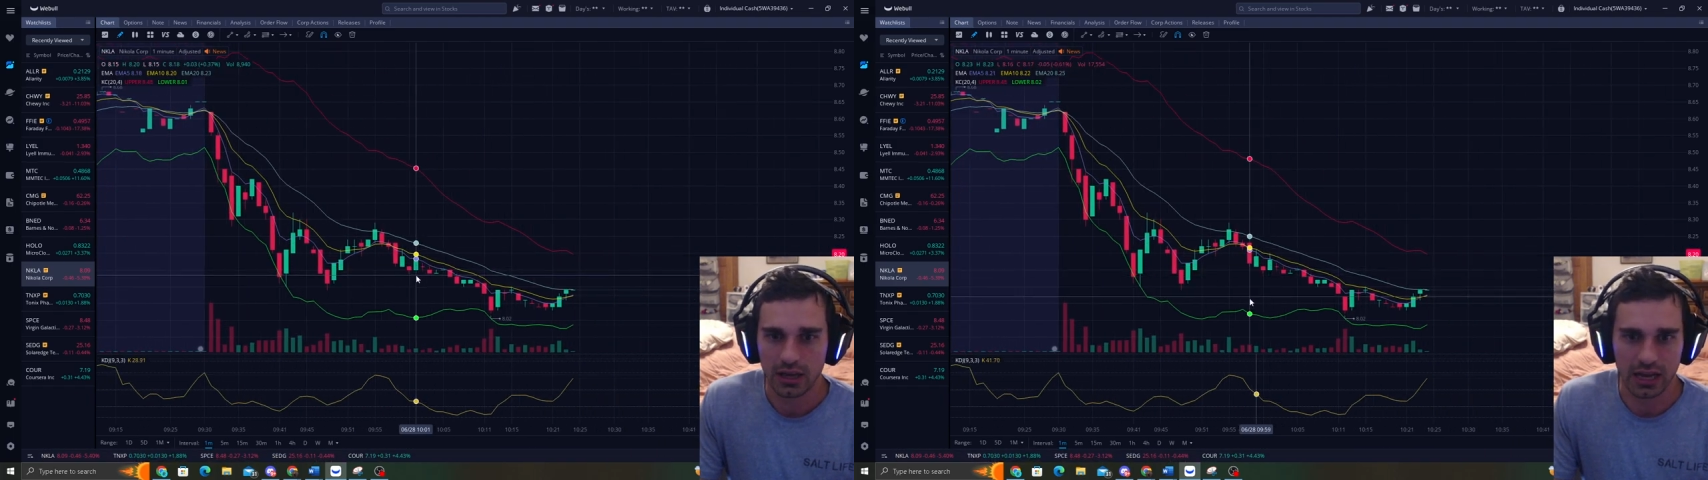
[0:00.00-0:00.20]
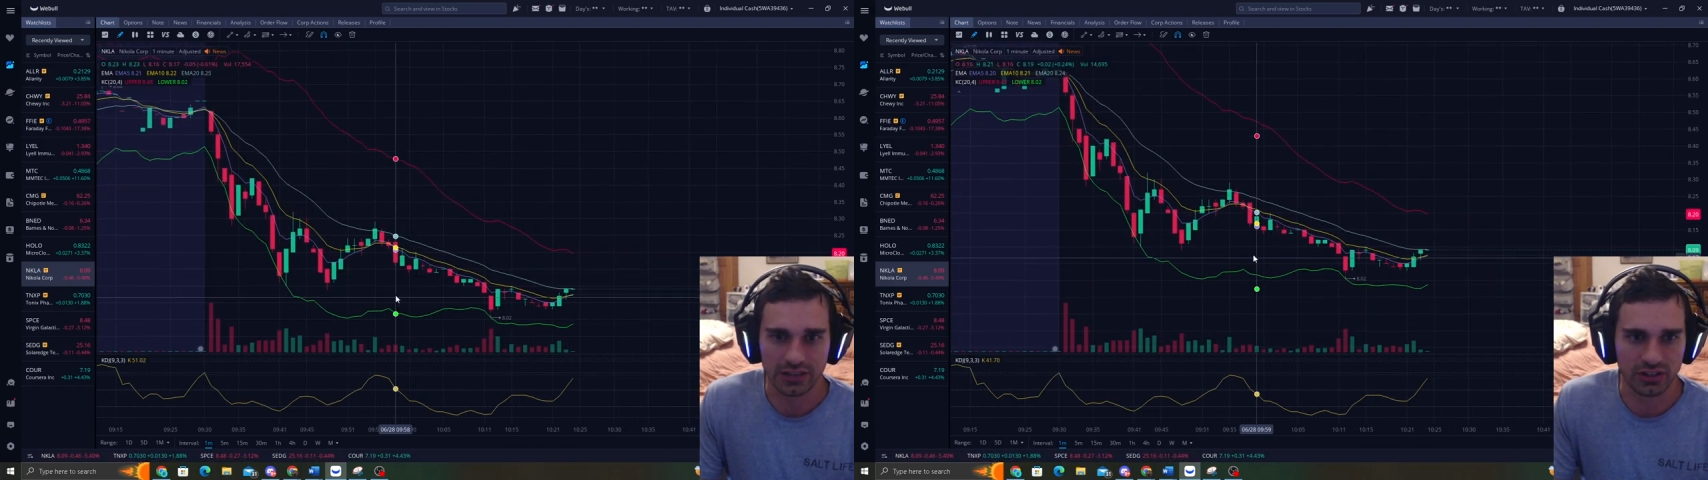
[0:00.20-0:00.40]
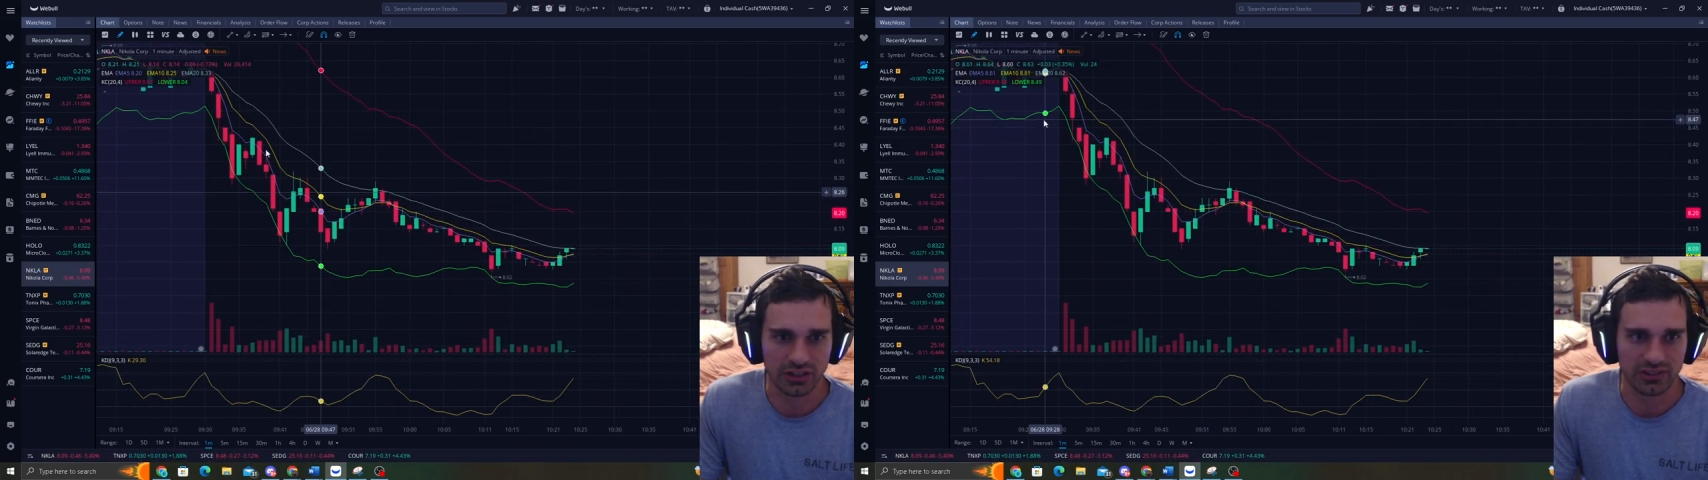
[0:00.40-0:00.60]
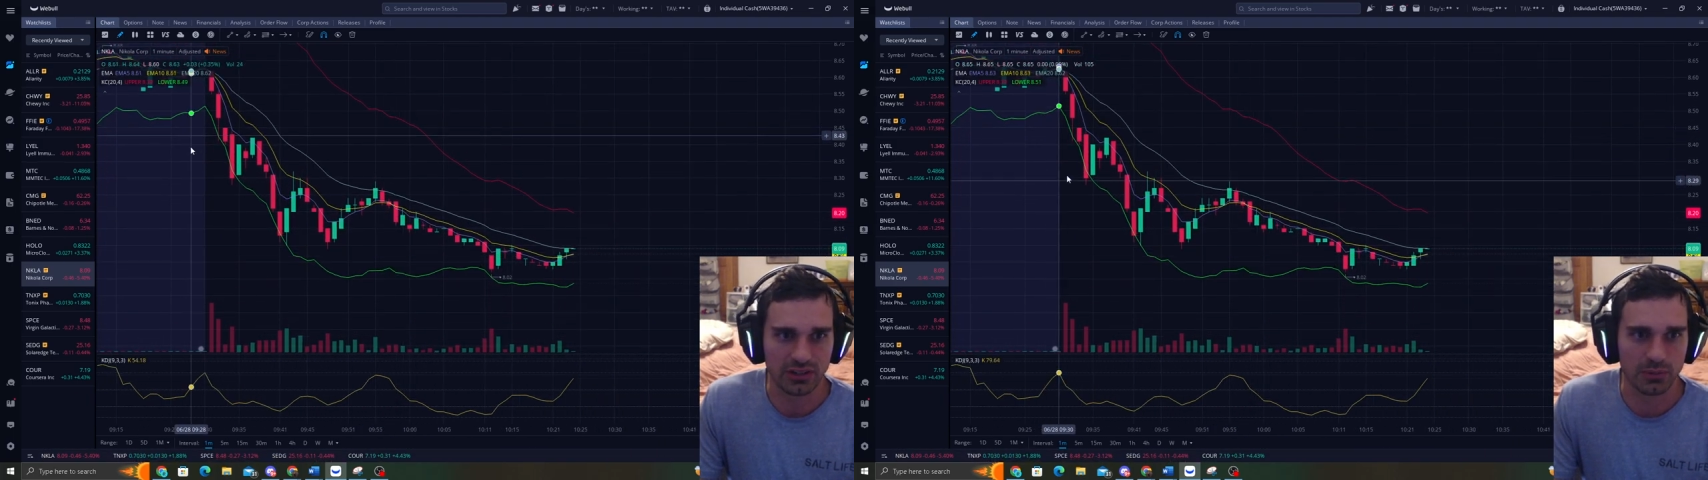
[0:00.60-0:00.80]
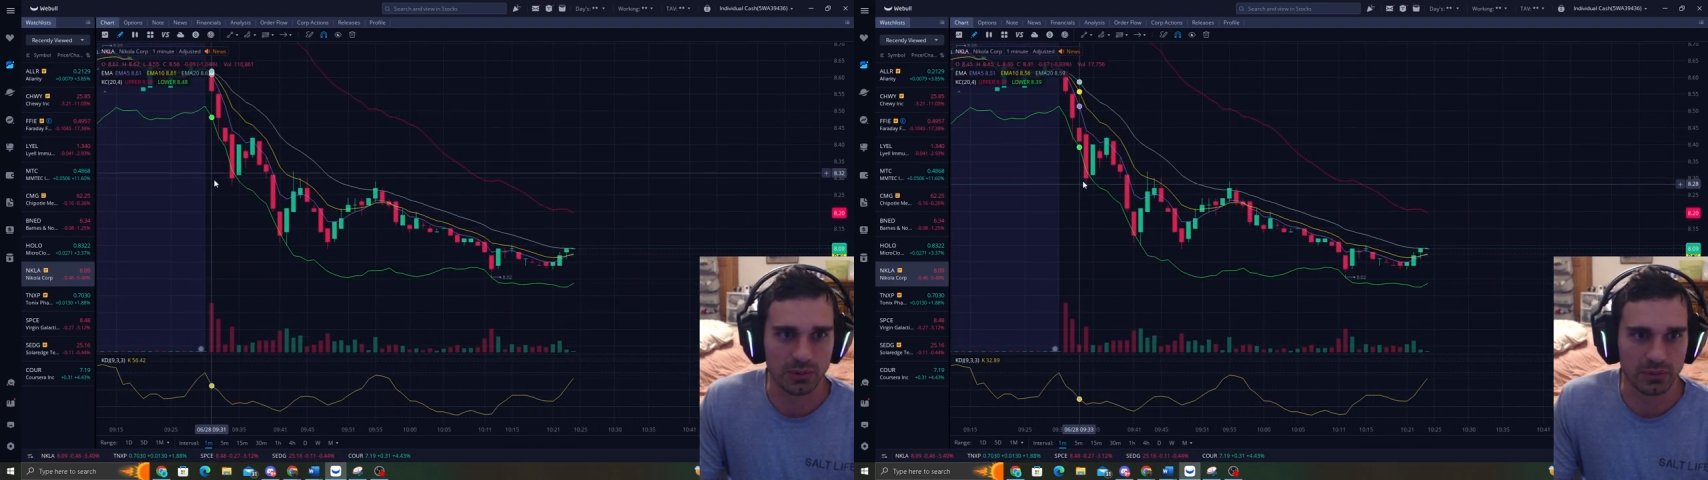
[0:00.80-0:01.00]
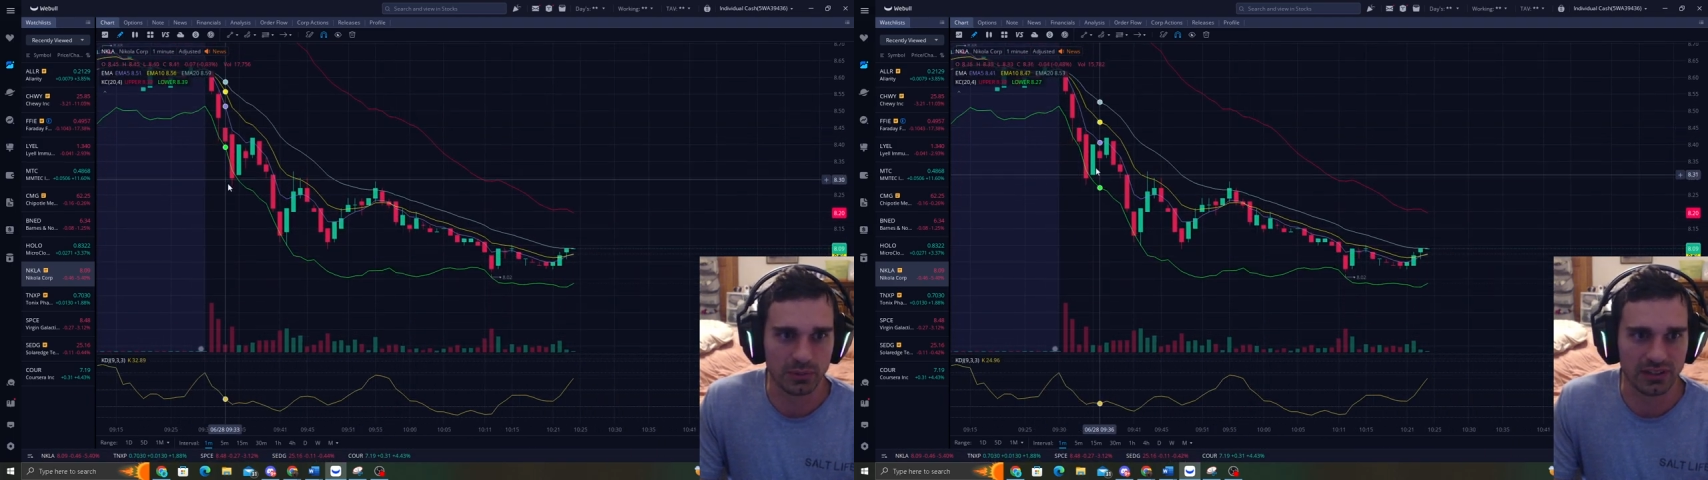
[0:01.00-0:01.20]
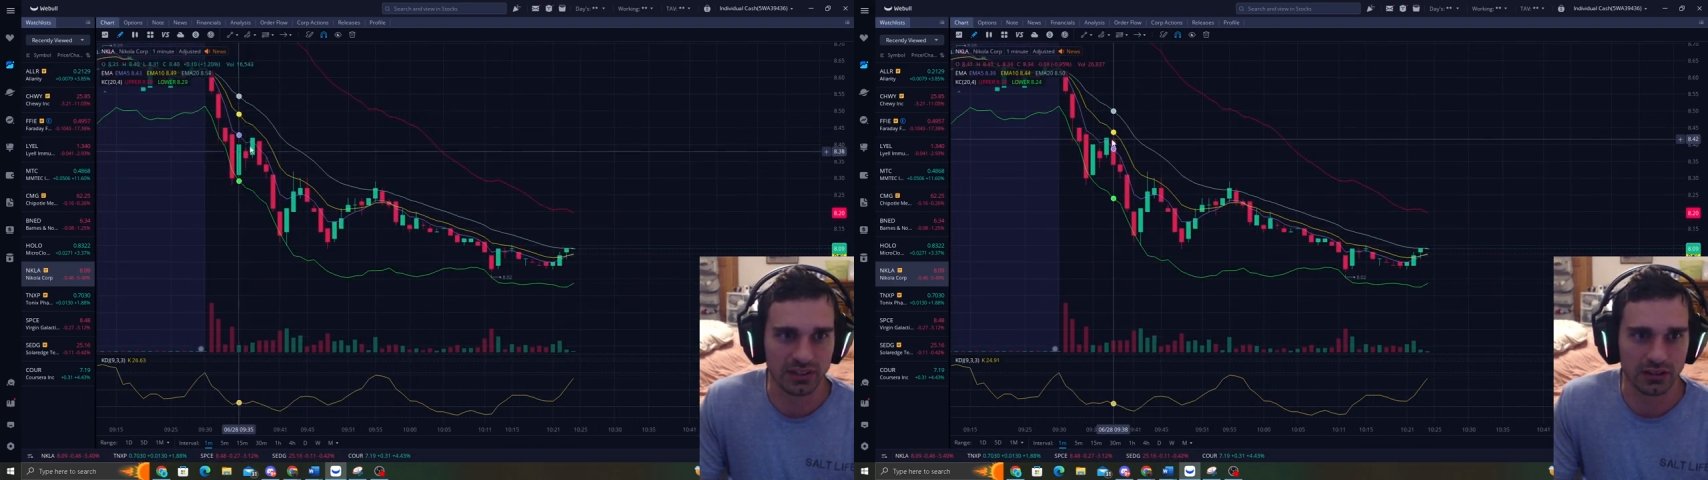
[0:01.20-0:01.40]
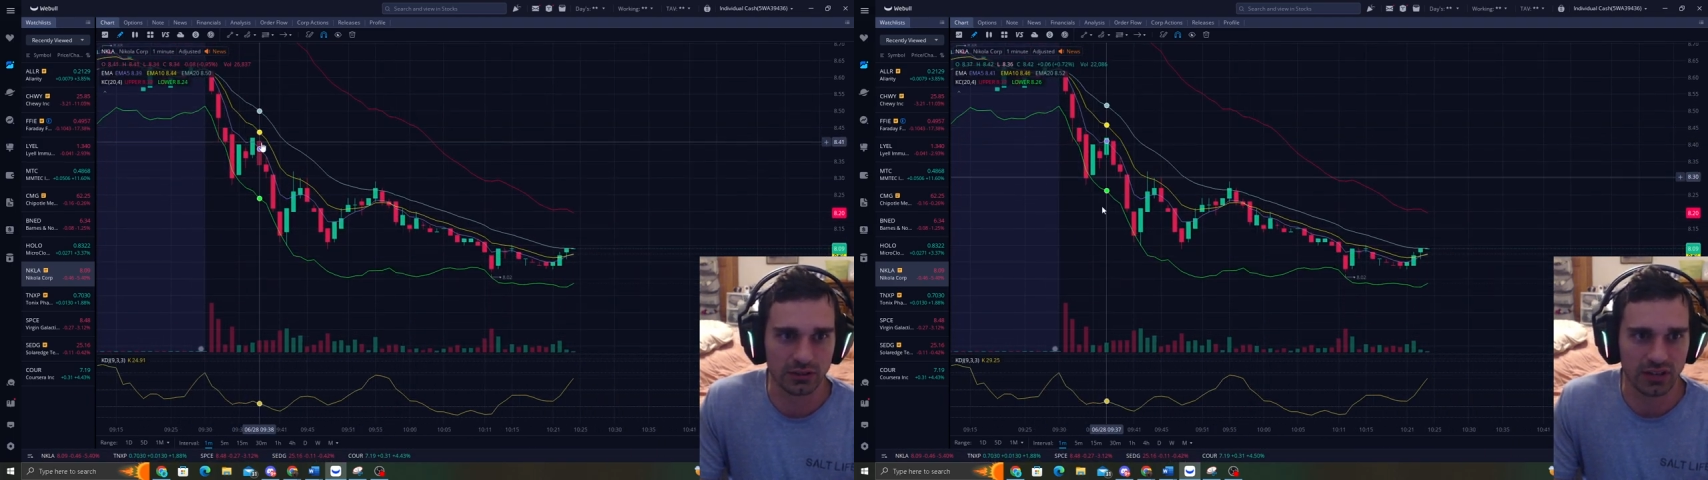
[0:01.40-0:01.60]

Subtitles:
as you can see, we did a little